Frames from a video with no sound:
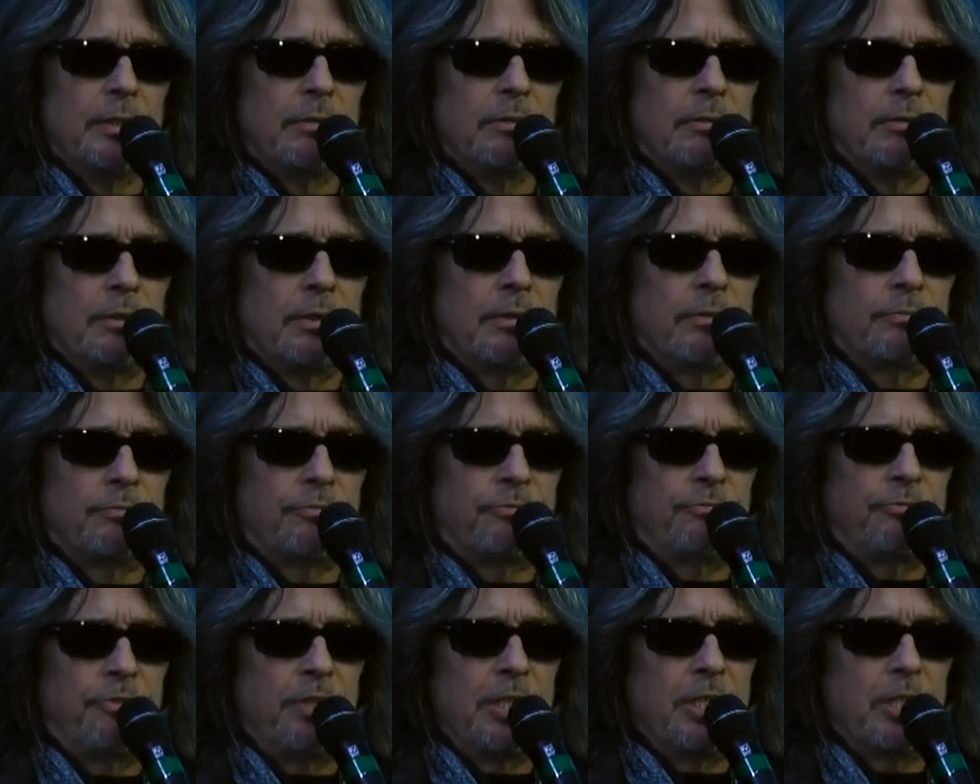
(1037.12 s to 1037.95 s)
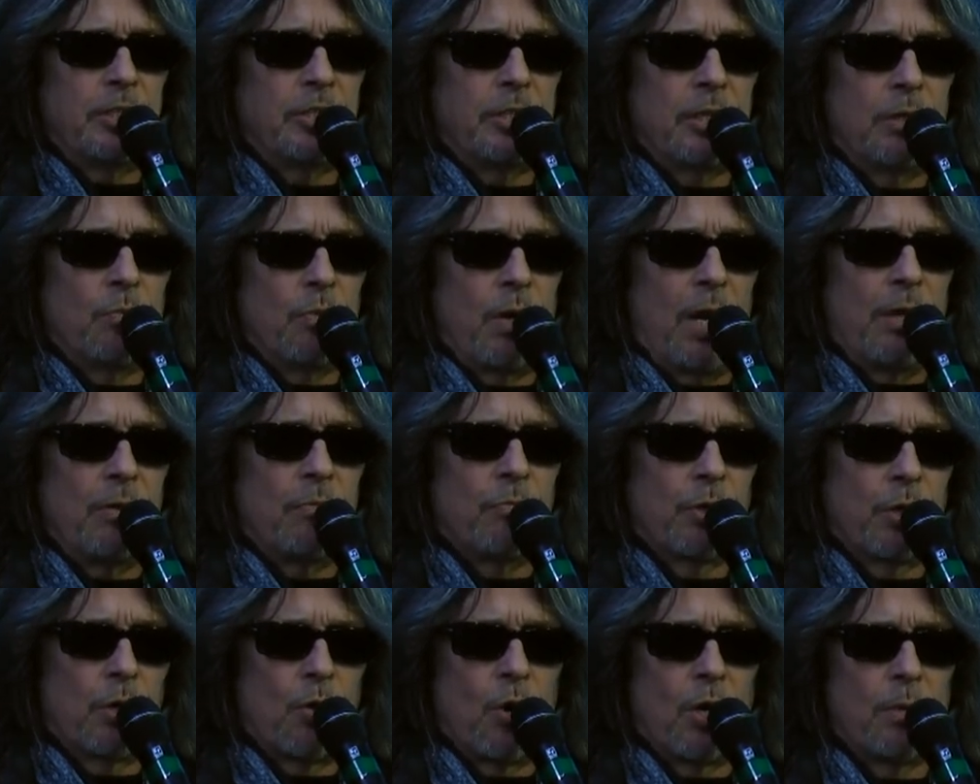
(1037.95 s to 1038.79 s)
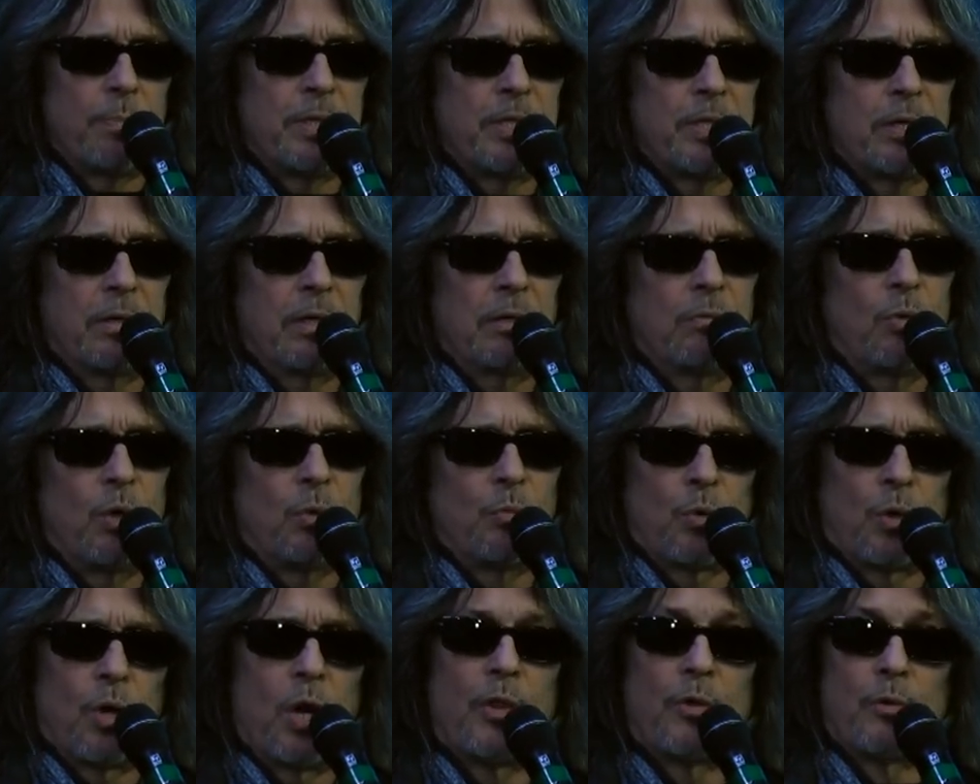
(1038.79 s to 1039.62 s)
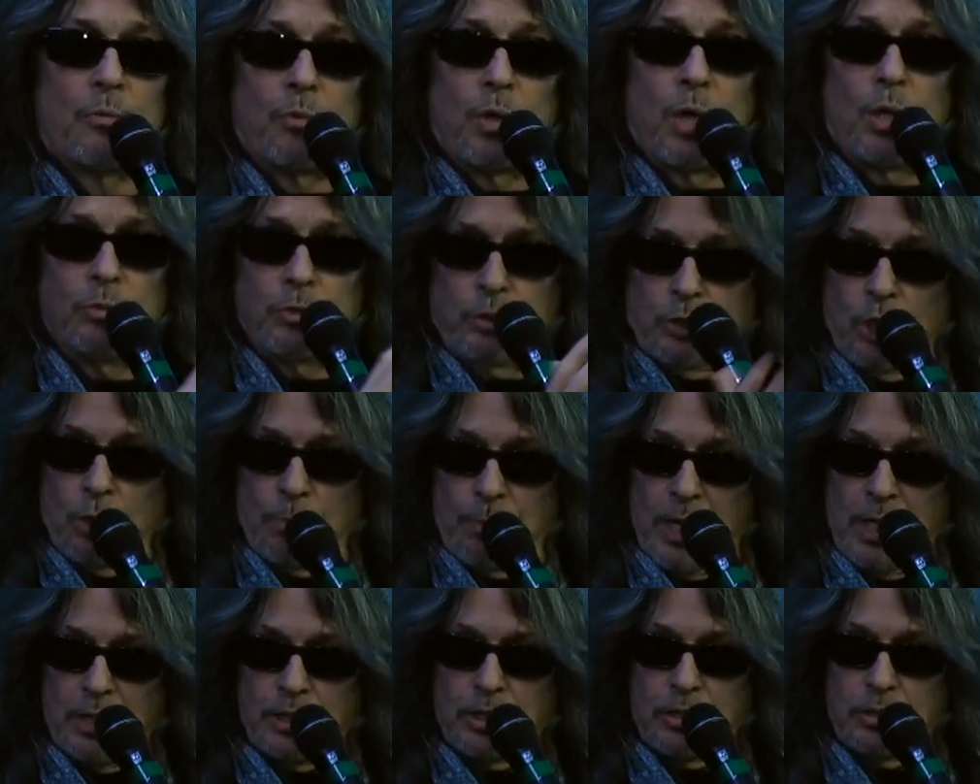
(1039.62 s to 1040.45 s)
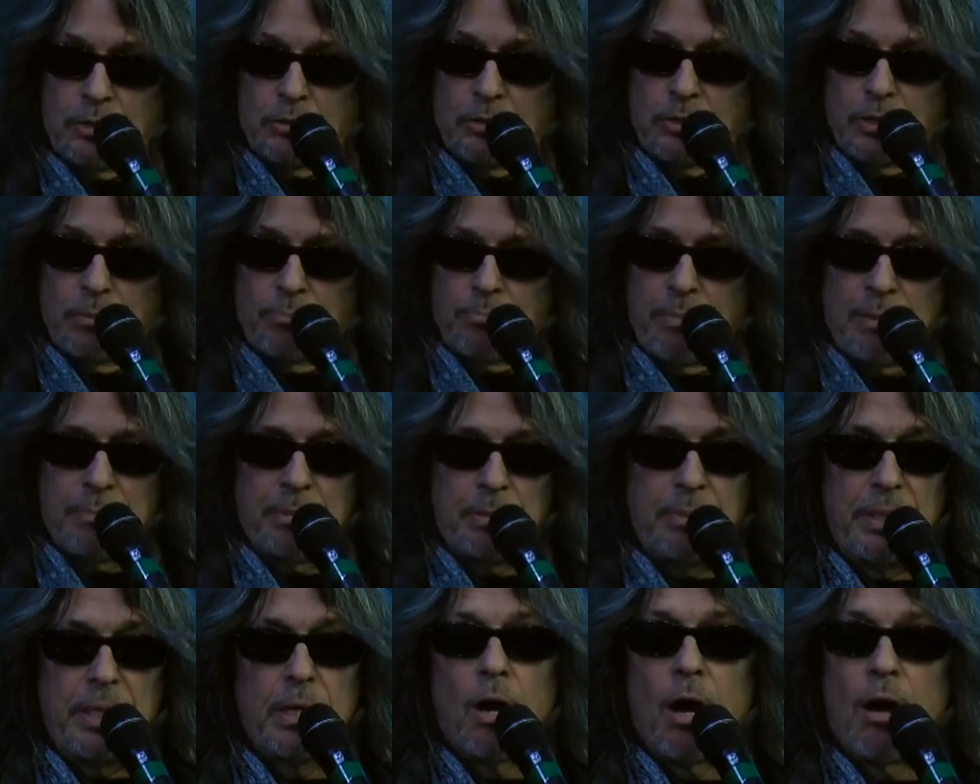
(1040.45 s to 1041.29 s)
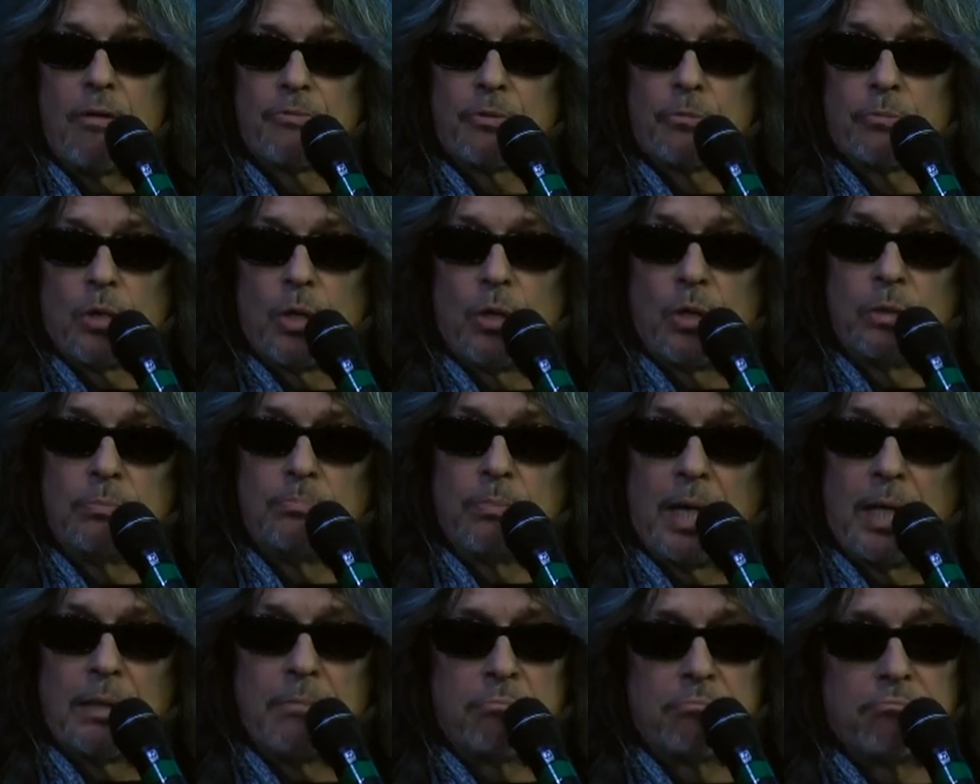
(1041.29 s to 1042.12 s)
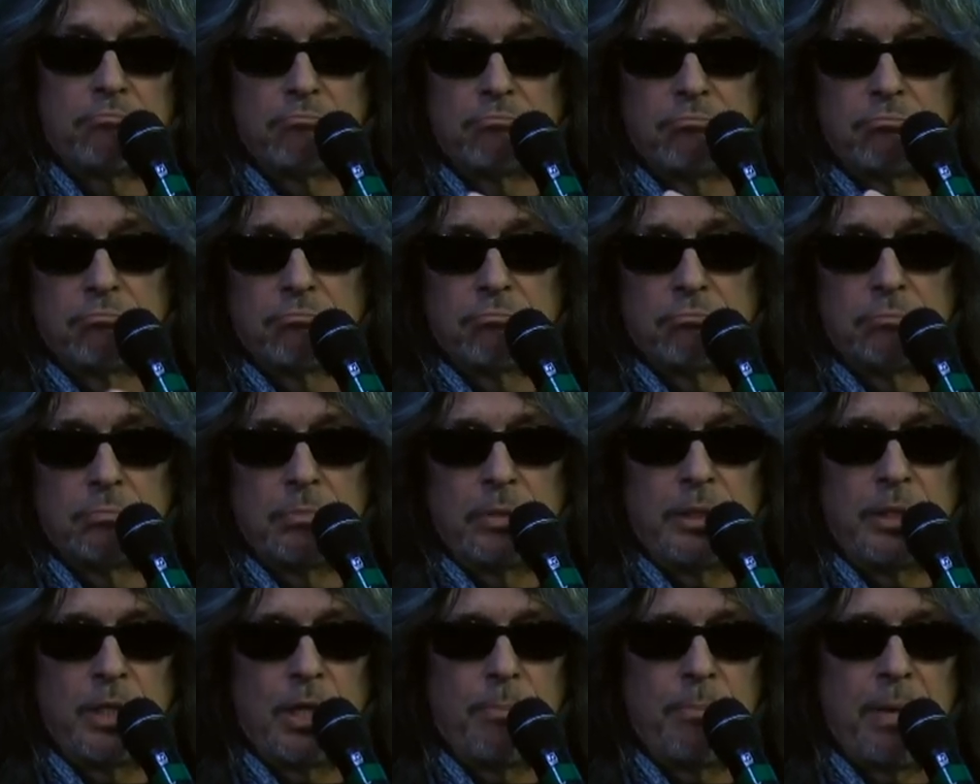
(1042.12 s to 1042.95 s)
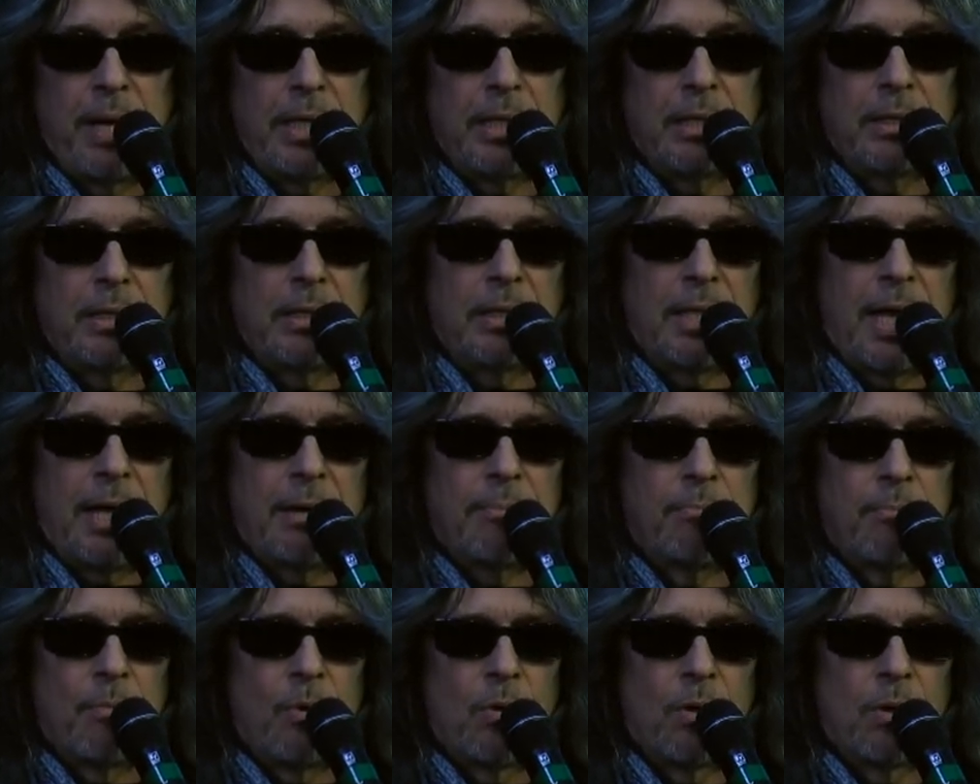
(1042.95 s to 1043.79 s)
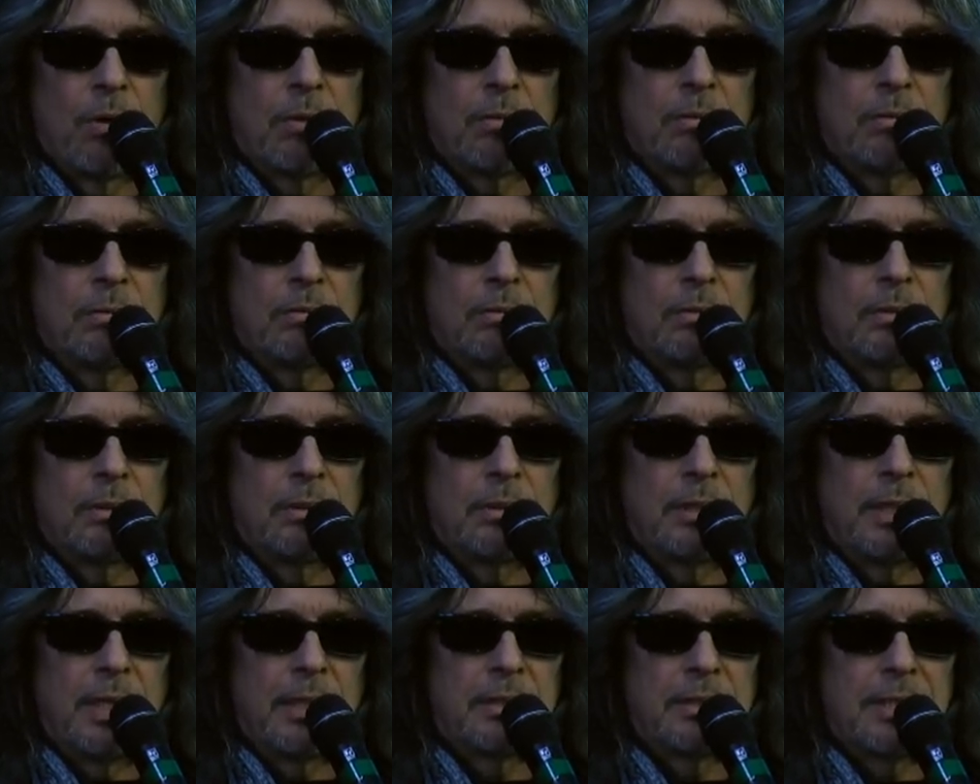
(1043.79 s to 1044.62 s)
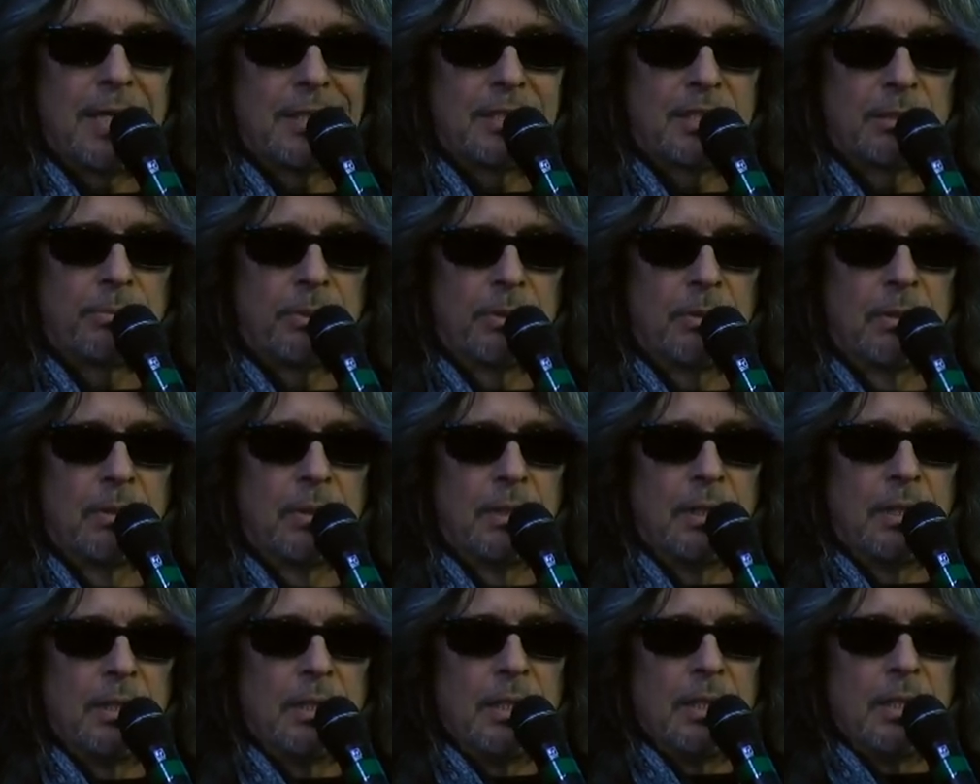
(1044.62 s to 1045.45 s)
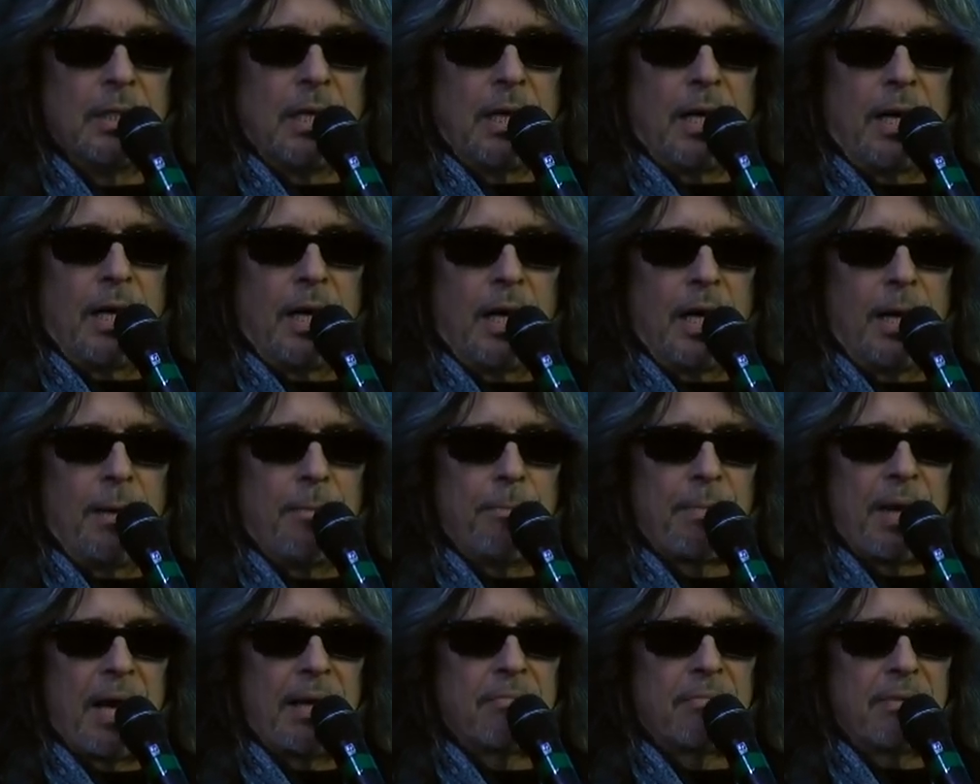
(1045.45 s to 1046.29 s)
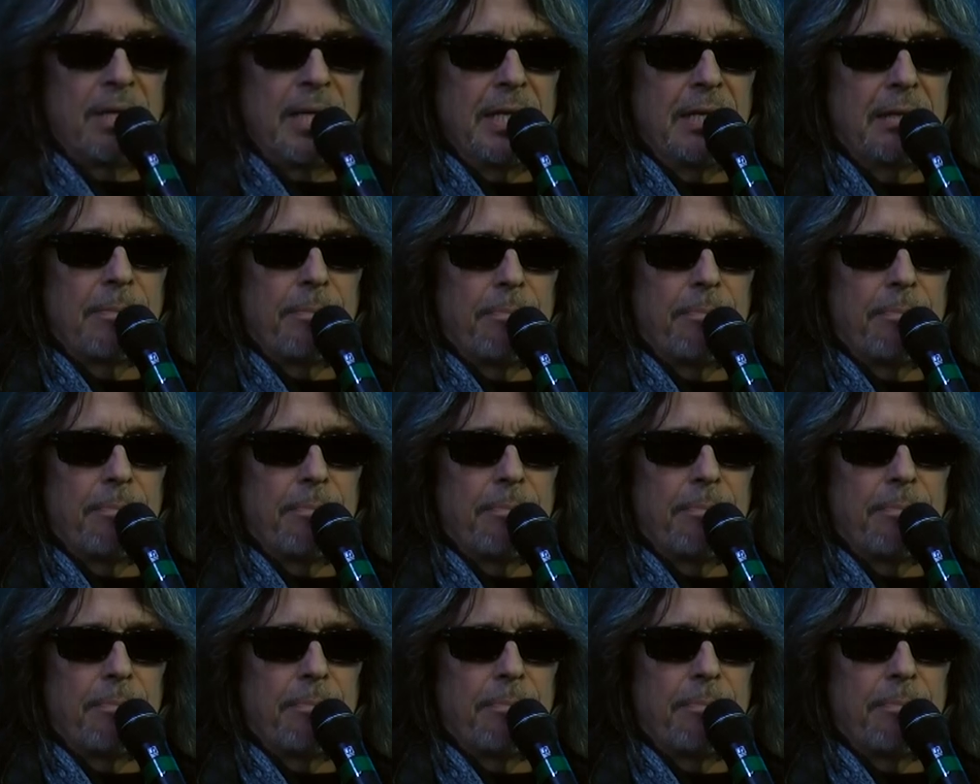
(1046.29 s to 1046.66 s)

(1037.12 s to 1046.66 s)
uh, finish and, and record material when we're on the road so much. Yeah. So maybe being off the road might, you know, make that more uh, accessible. Um, I think